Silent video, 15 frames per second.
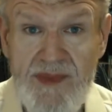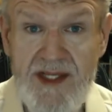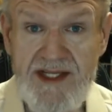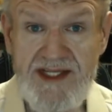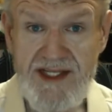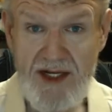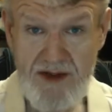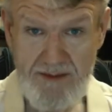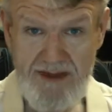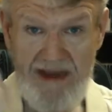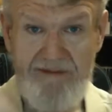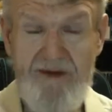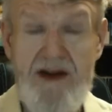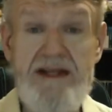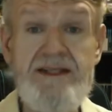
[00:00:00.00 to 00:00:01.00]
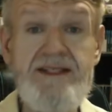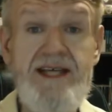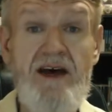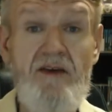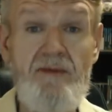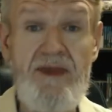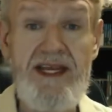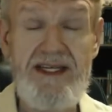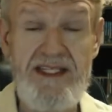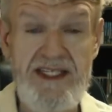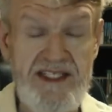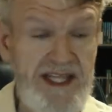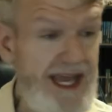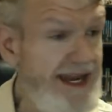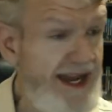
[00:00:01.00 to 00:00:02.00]
So my friends helped me
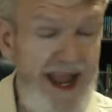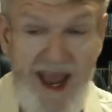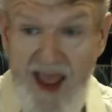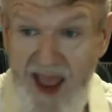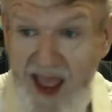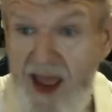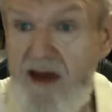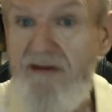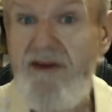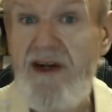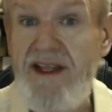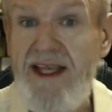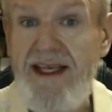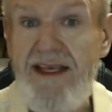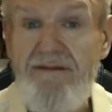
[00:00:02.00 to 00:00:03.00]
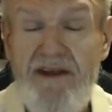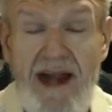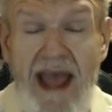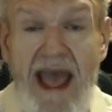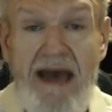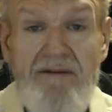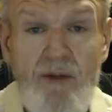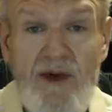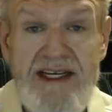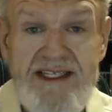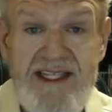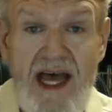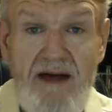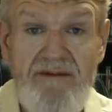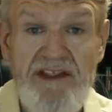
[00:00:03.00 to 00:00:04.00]
just get everything even halfway
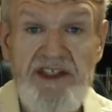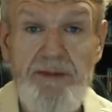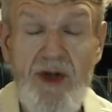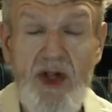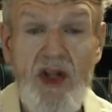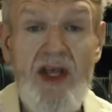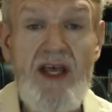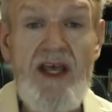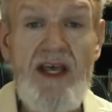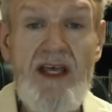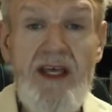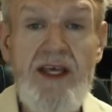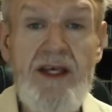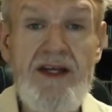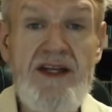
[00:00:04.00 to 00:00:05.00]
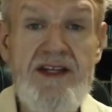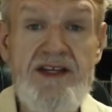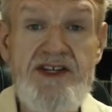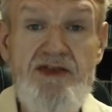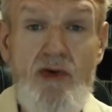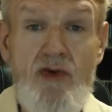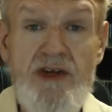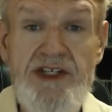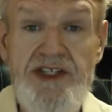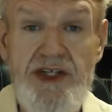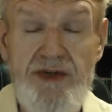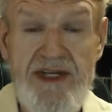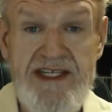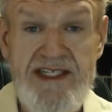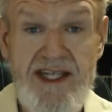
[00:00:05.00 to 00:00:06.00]
salvageable into the storage
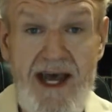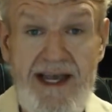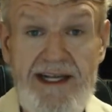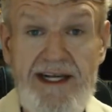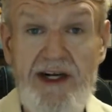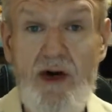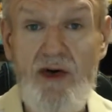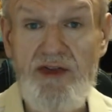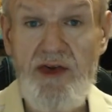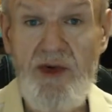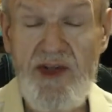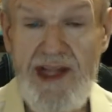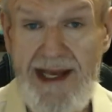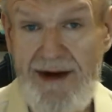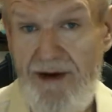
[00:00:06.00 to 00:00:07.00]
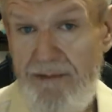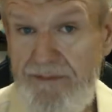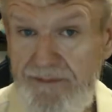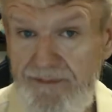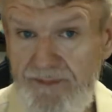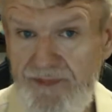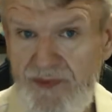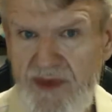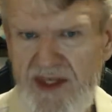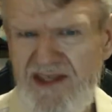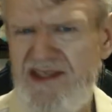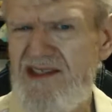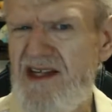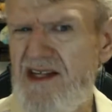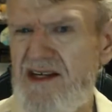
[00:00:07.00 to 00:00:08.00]
unit so I could go through it later.
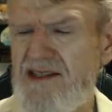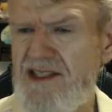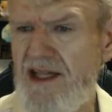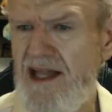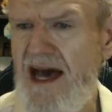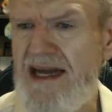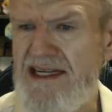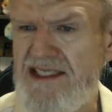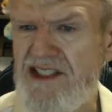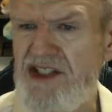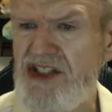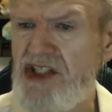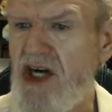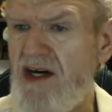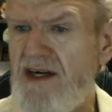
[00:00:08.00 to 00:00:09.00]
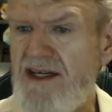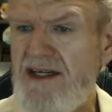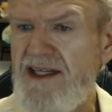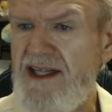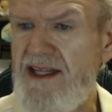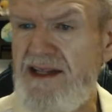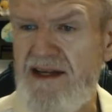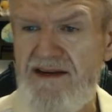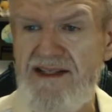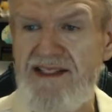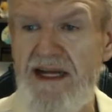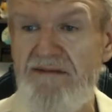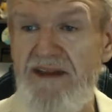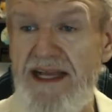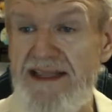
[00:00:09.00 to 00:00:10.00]
So there's a lot of junk and then there's
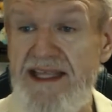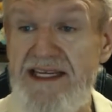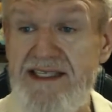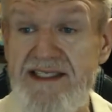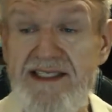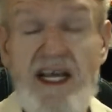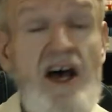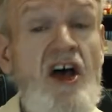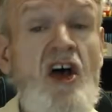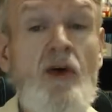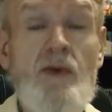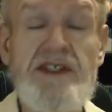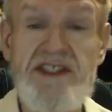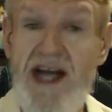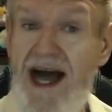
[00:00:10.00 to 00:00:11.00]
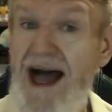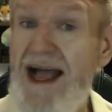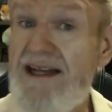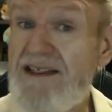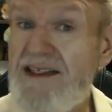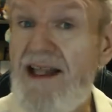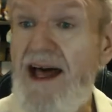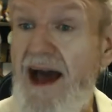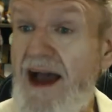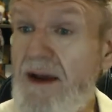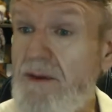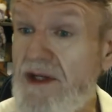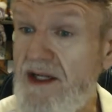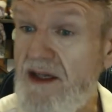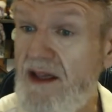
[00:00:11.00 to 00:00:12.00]
stuff like this, which actually I
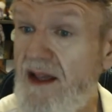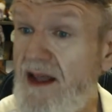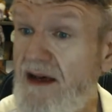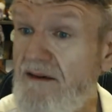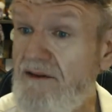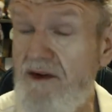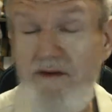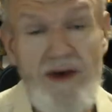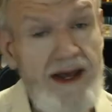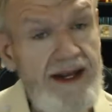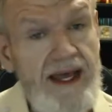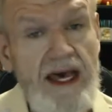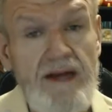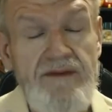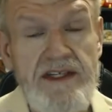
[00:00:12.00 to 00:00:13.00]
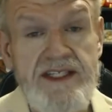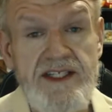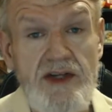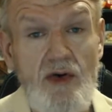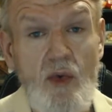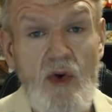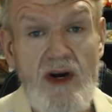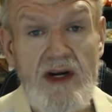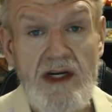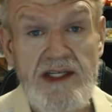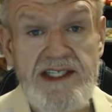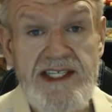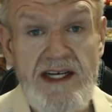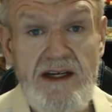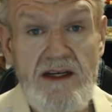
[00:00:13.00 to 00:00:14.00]
would love to find out if it still
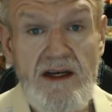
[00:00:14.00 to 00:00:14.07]
works